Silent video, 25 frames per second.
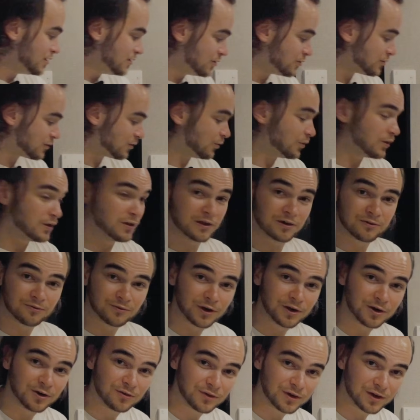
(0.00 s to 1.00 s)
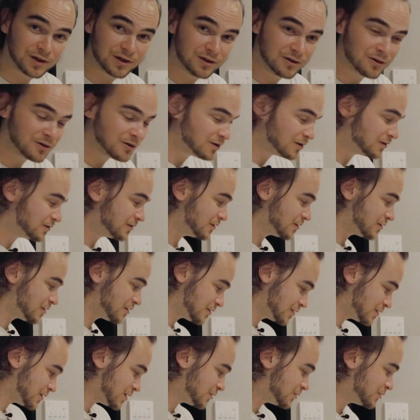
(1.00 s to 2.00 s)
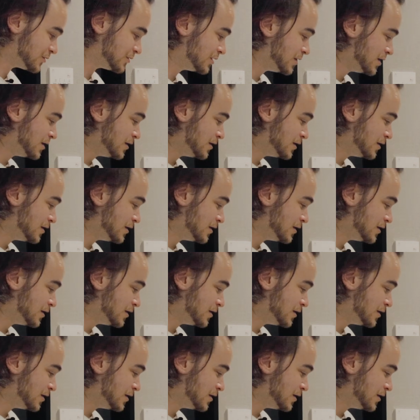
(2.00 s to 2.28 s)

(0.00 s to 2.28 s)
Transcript: your toilet right over here. This is another